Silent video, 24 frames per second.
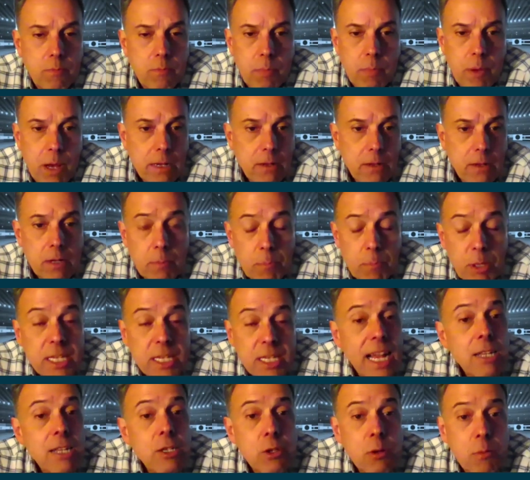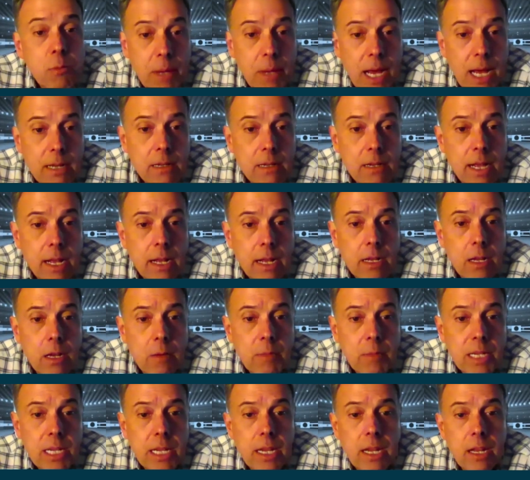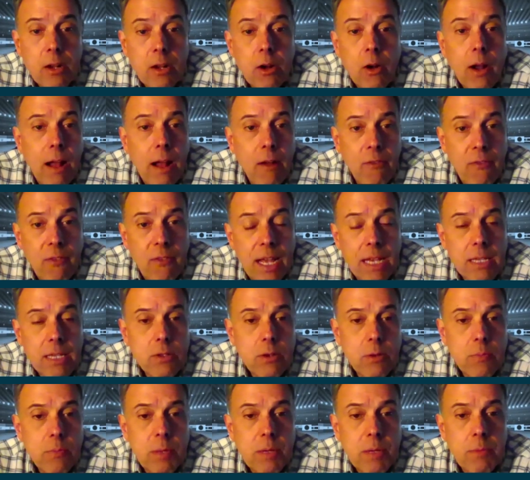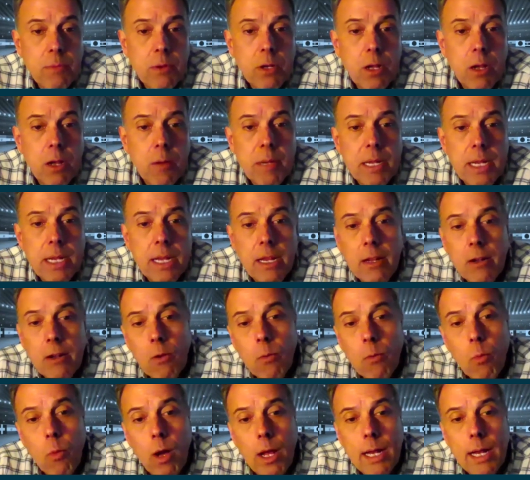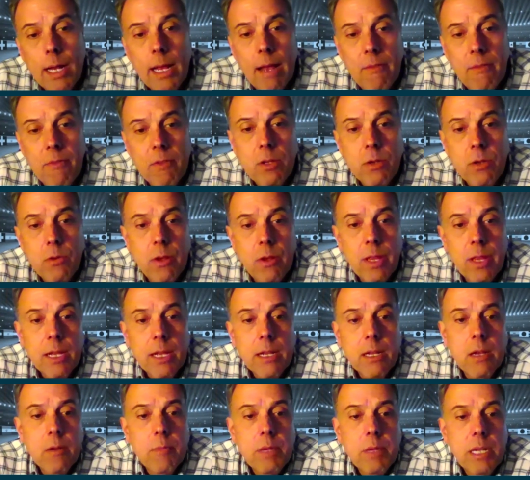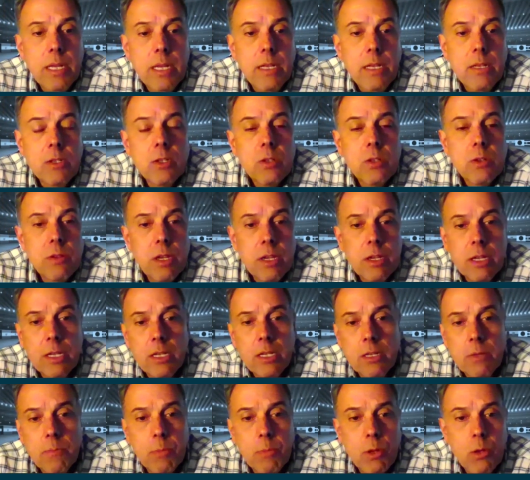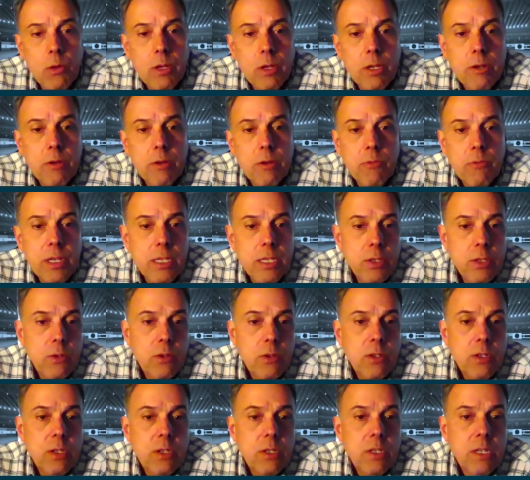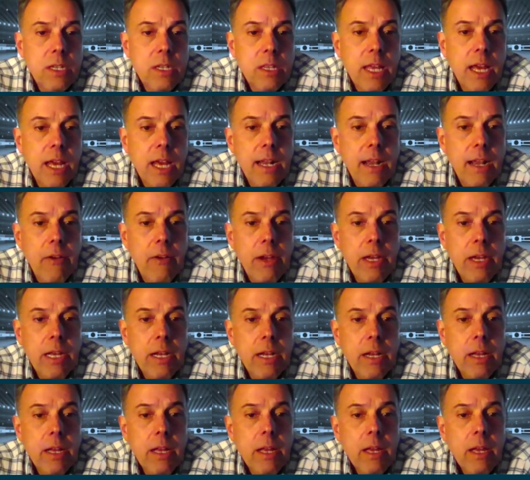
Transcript: potential bottleneck coming in, or how fast are people coming in, or what avenue are they coming in, so that you can deploy your resources to that area